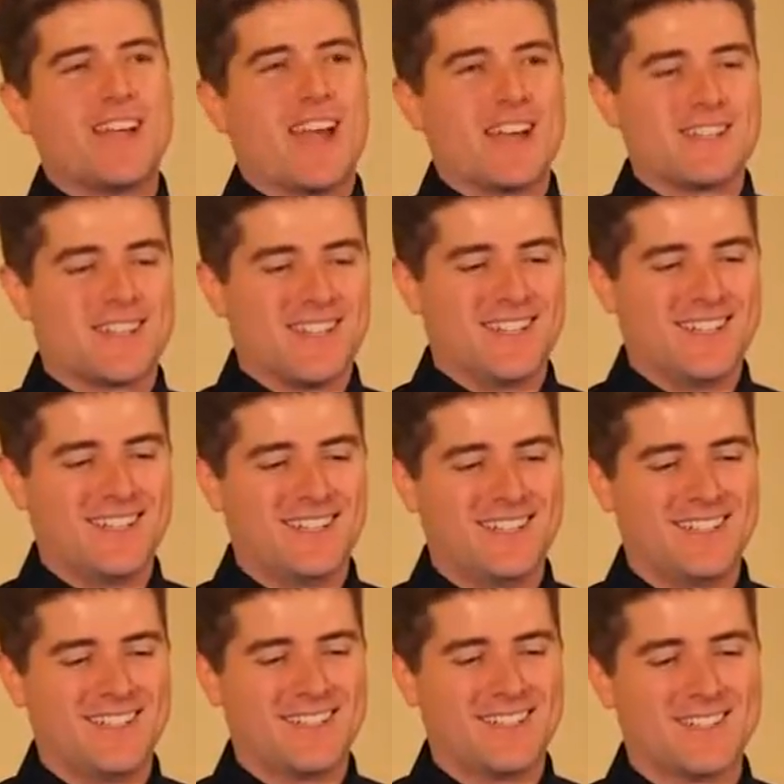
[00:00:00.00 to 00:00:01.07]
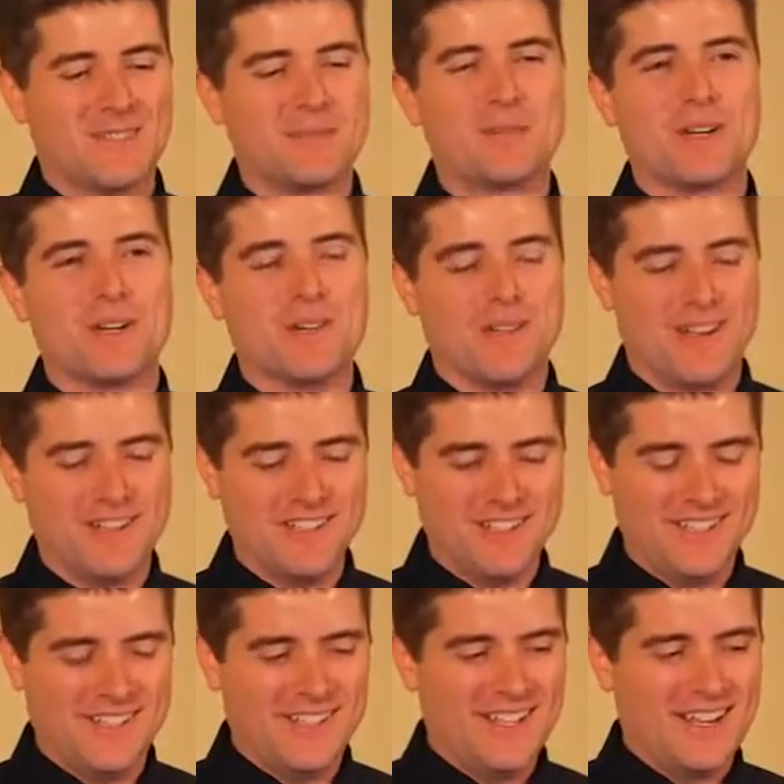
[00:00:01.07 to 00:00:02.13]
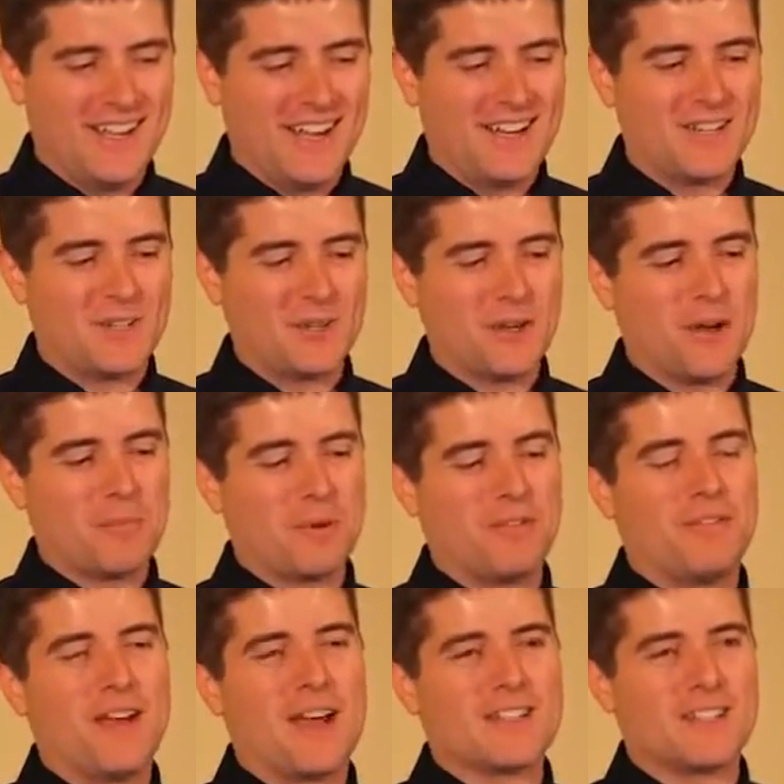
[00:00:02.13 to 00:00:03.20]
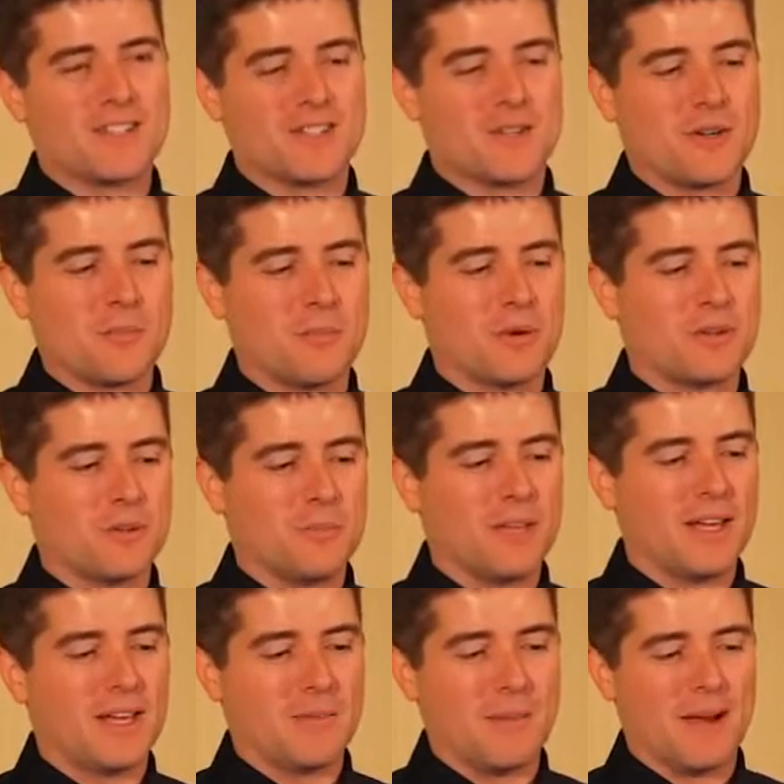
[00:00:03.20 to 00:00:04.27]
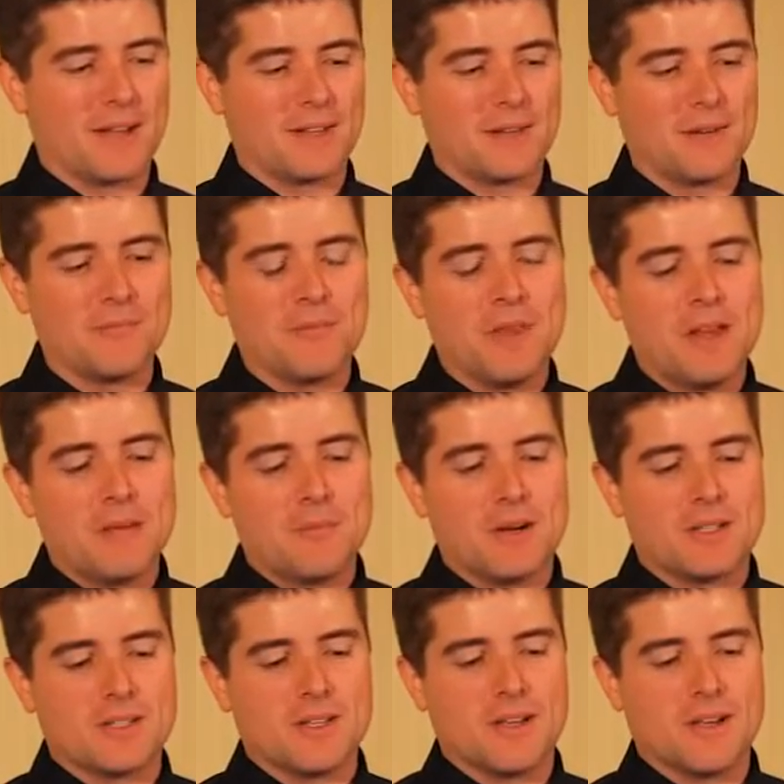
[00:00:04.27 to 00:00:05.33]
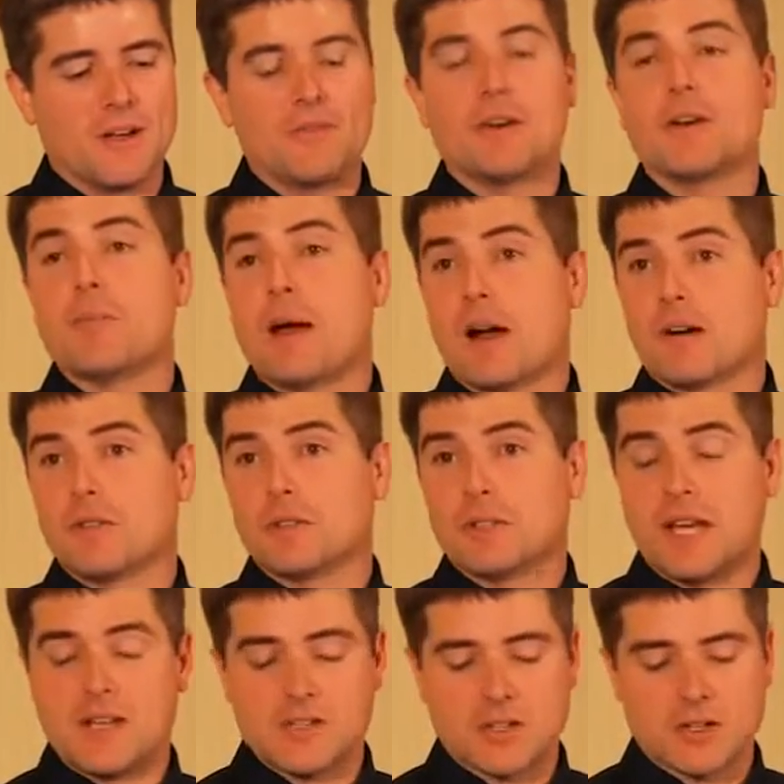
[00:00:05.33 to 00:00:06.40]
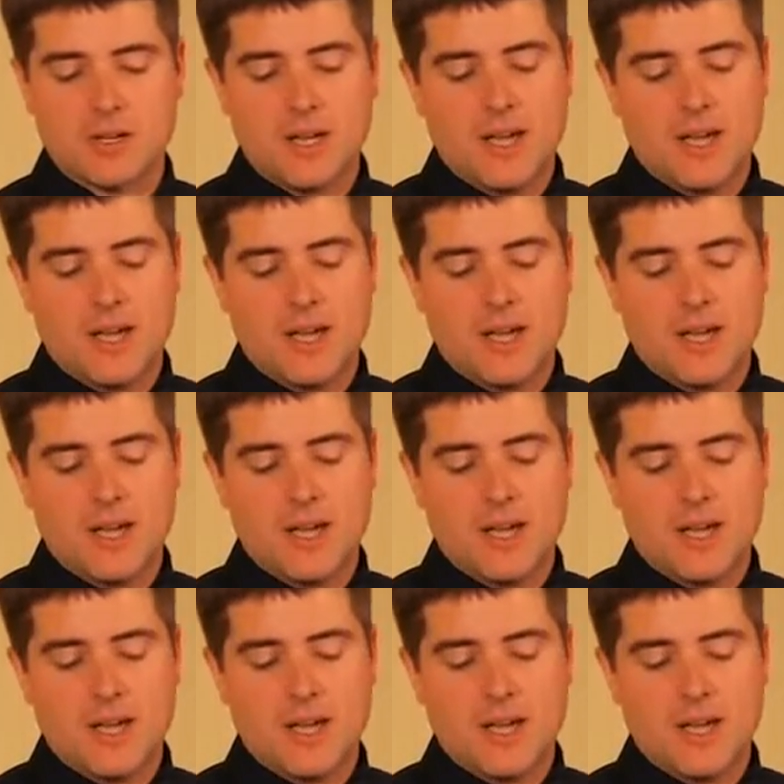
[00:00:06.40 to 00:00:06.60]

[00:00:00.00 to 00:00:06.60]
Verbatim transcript: task. So, pretty cool, huh? I had to turn it off pretty fast because it's starting to burn the blanket back there. But uh, a very powerful laser.